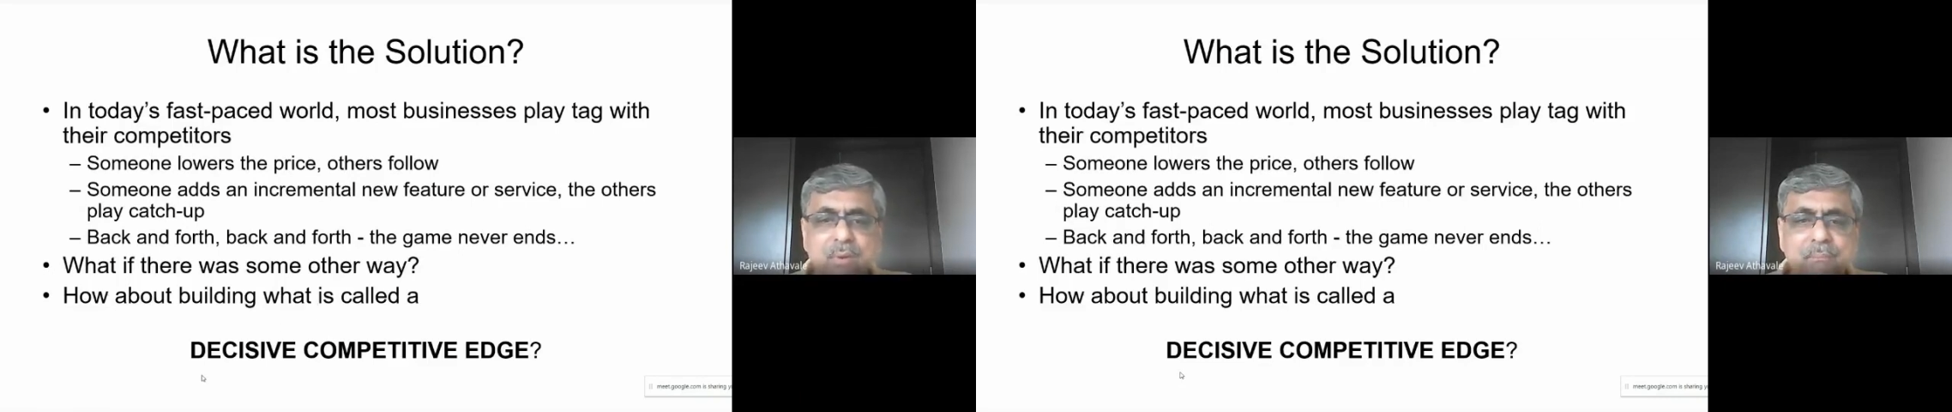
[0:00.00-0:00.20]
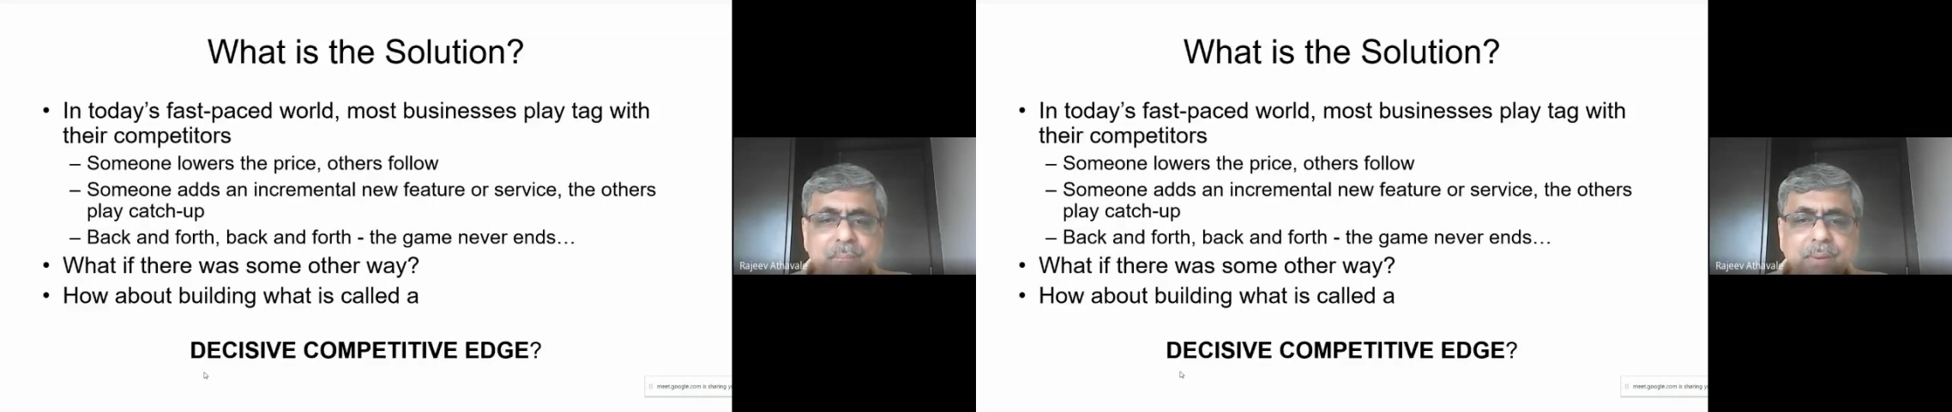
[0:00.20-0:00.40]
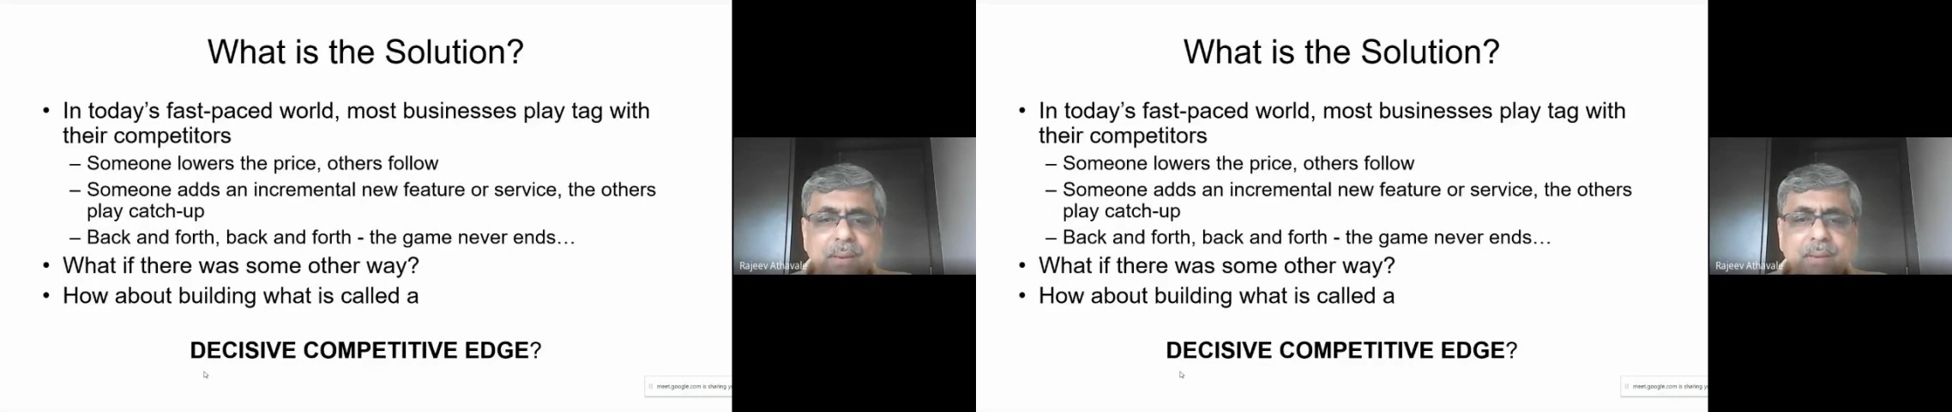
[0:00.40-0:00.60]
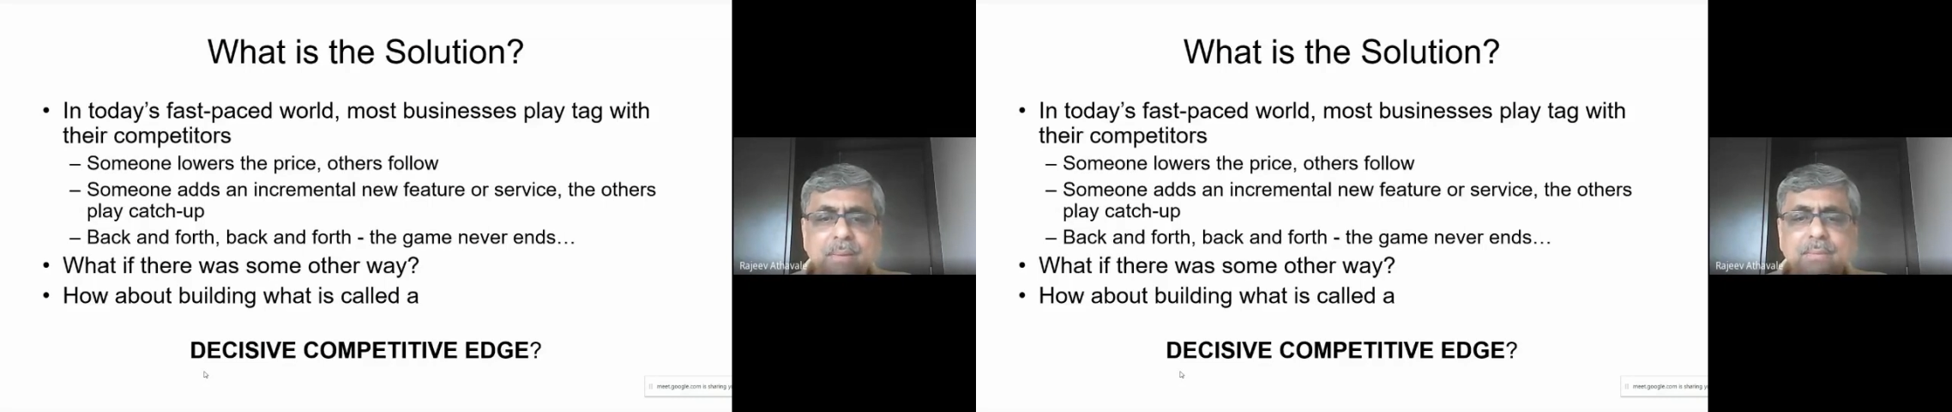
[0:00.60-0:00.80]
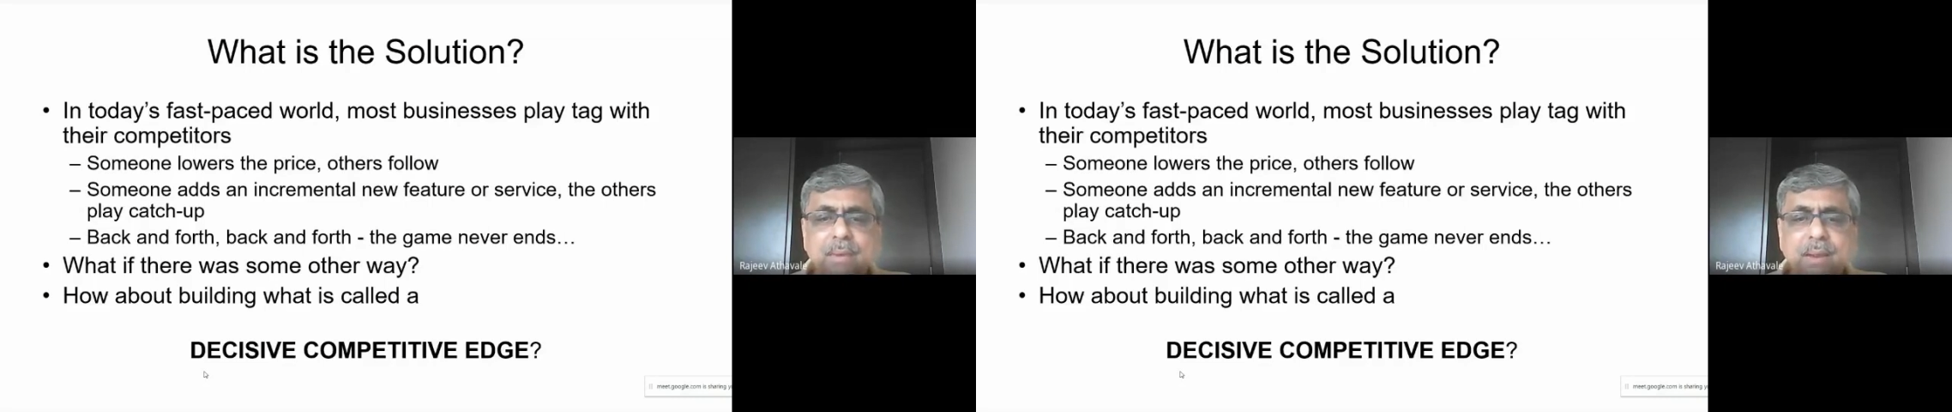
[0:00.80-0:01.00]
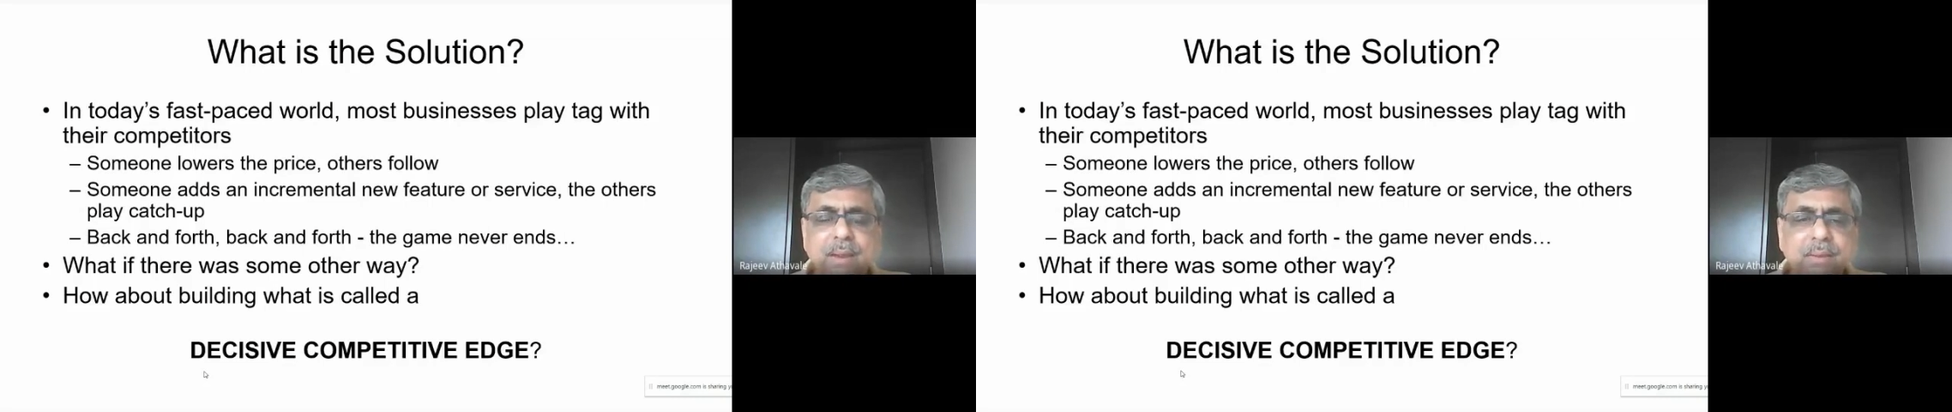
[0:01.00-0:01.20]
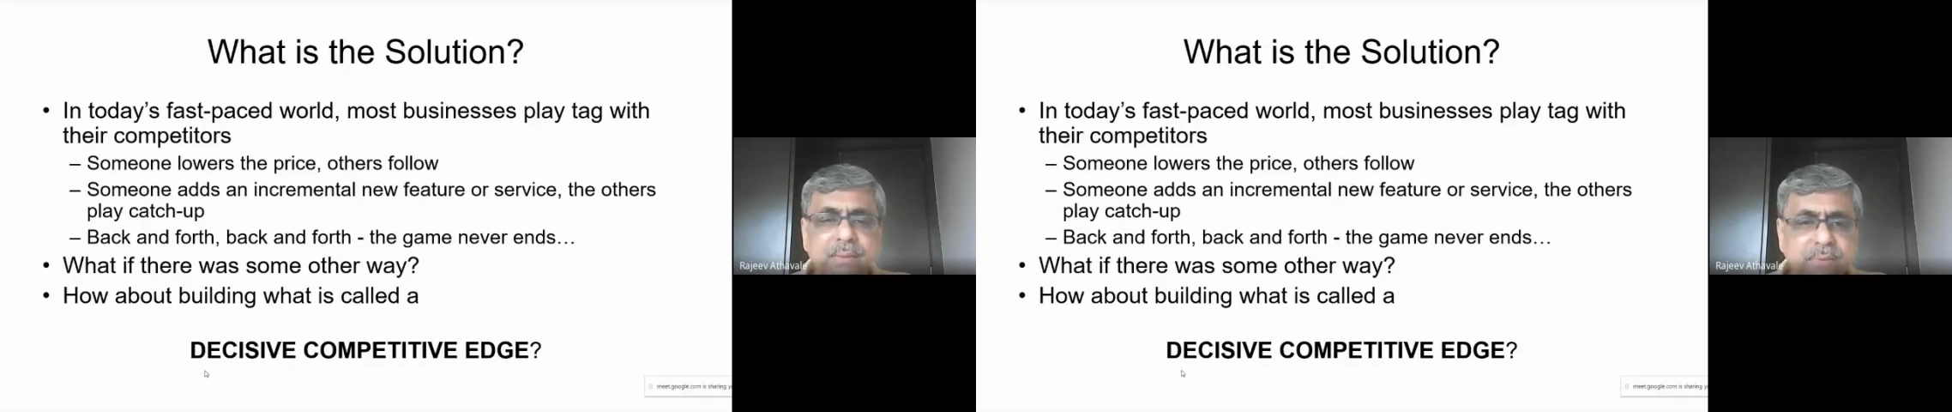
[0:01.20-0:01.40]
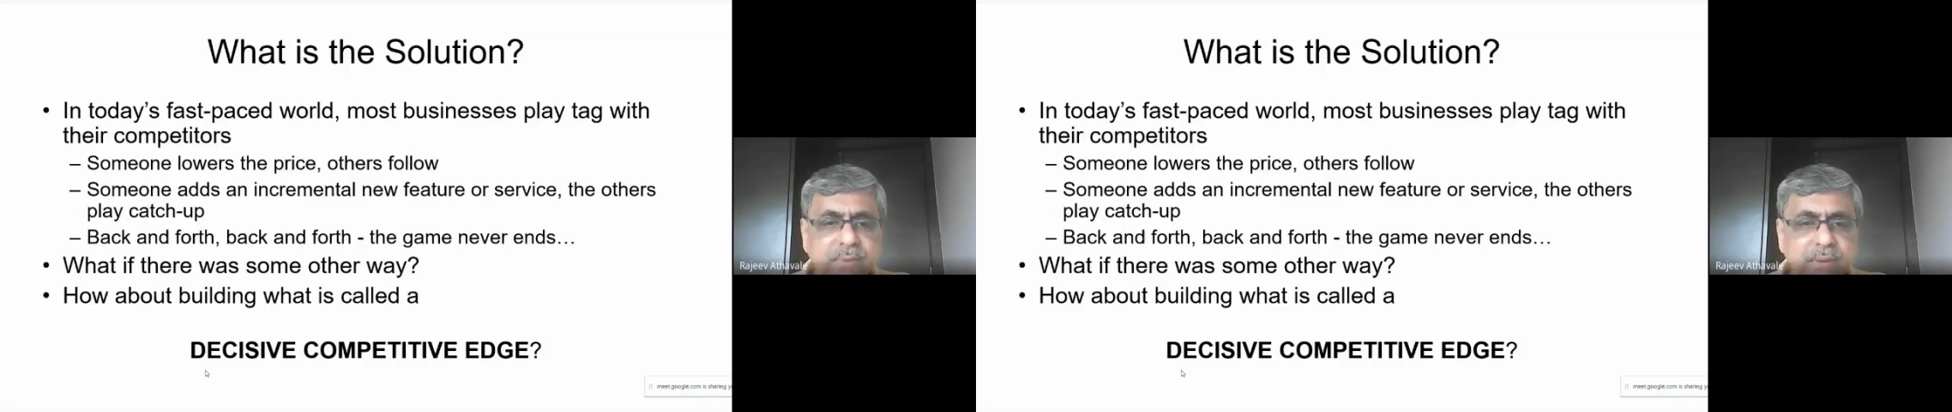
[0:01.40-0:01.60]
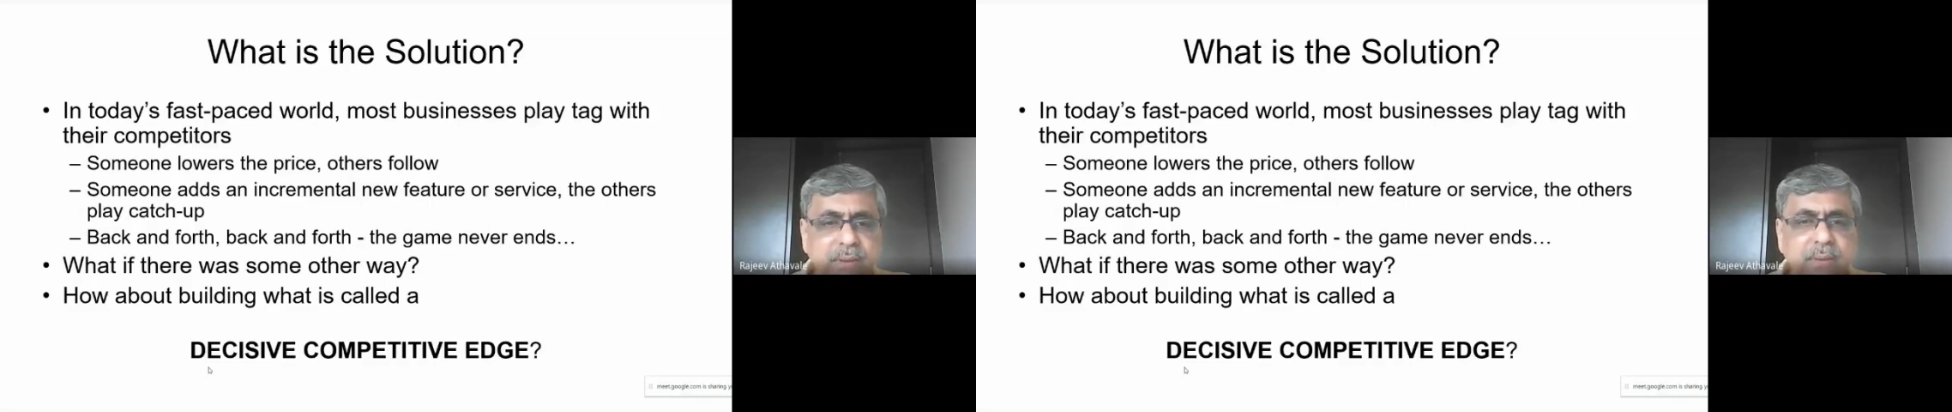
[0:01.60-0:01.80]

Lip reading: competitive edge.